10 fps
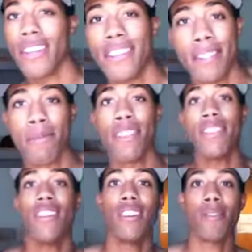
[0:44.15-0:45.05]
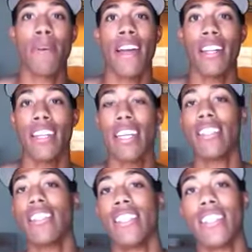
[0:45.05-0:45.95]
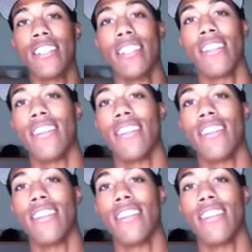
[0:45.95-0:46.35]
You know I mean? You automatically get to just